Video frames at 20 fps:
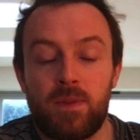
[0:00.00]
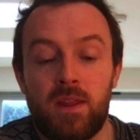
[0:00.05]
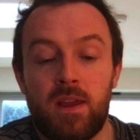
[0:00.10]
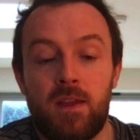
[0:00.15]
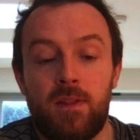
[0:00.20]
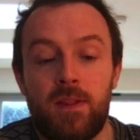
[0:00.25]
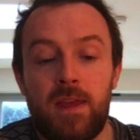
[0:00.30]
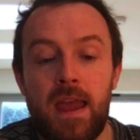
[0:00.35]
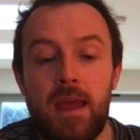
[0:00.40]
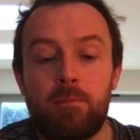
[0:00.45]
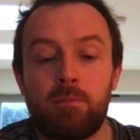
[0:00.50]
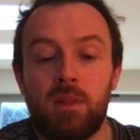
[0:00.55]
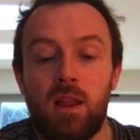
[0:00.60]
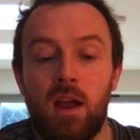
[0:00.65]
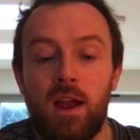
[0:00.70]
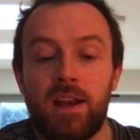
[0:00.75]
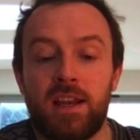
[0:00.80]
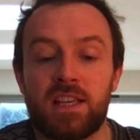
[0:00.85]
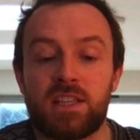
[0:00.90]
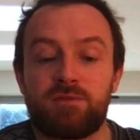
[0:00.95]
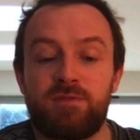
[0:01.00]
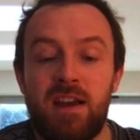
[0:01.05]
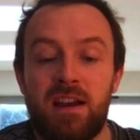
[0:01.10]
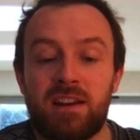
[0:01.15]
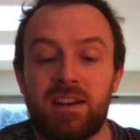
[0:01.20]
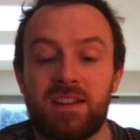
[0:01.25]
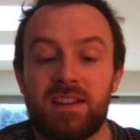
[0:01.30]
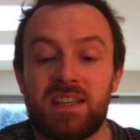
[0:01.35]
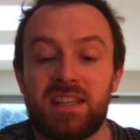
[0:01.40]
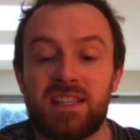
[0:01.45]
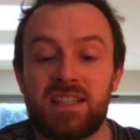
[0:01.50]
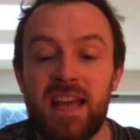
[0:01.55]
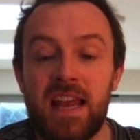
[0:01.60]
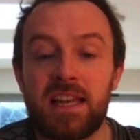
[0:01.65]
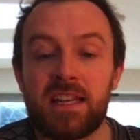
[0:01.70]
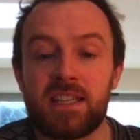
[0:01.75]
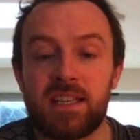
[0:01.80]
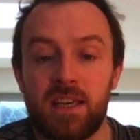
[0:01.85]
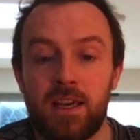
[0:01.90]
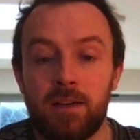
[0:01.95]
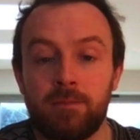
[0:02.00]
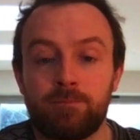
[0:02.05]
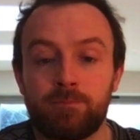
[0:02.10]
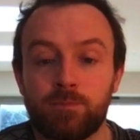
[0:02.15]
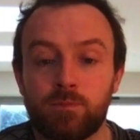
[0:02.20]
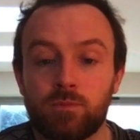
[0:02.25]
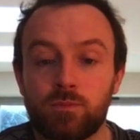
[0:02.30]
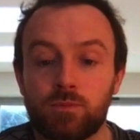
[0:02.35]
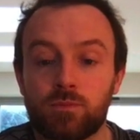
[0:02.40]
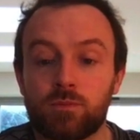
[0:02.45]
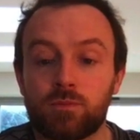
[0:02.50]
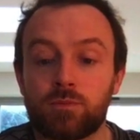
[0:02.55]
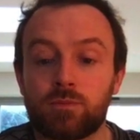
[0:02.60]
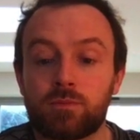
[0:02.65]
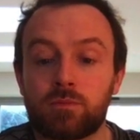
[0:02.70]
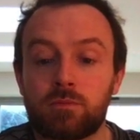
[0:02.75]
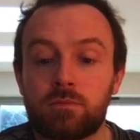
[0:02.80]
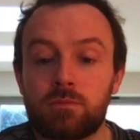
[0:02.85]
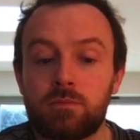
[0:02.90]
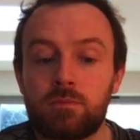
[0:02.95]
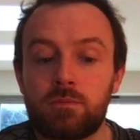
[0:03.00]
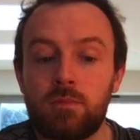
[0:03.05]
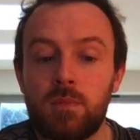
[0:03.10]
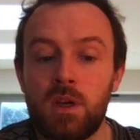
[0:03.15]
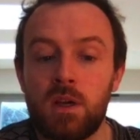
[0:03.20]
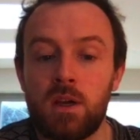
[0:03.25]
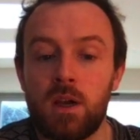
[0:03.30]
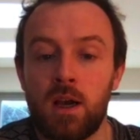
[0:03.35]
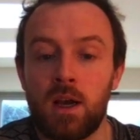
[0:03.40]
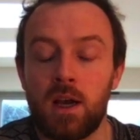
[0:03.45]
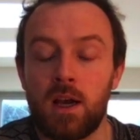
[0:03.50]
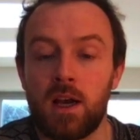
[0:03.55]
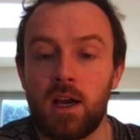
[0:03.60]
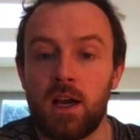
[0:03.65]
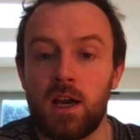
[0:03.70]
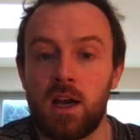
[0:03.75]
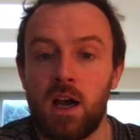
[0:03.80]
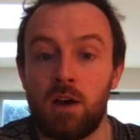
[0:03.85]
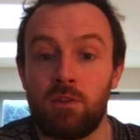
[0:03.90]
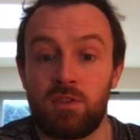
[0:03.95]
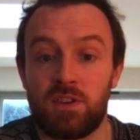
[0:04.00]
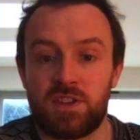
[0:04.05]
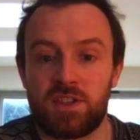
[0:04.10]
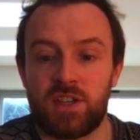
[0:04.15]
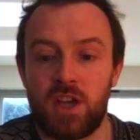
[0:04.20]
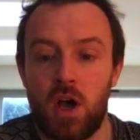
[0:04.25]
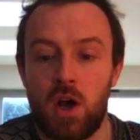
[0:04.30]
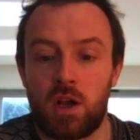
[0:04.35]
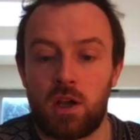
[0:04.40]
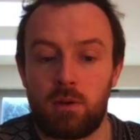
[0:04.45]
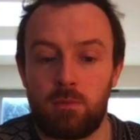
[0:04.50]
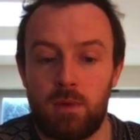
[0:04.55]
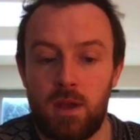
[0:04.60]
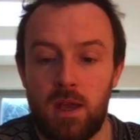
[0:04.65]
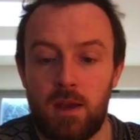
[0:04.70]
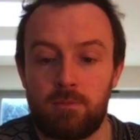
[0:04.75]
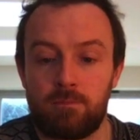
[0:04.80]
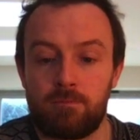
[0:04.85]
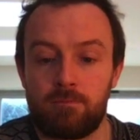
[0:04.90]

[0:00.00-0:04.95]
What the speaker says: And the M line is found at the center of the sarcomere.